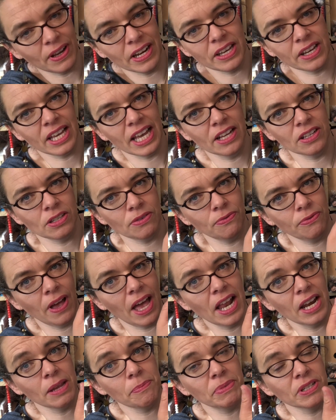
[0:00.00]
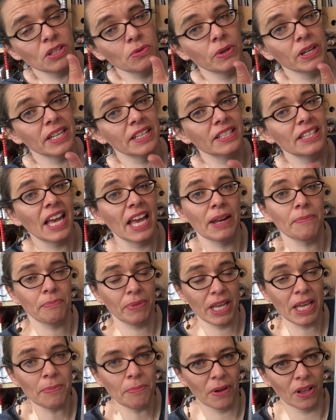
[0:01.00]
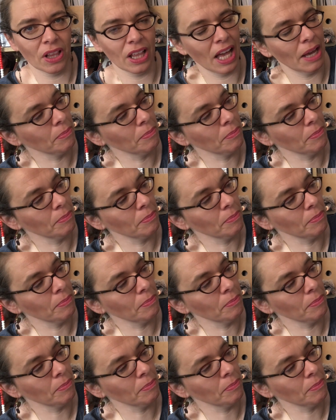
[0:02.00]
value counter fairly between 10 people,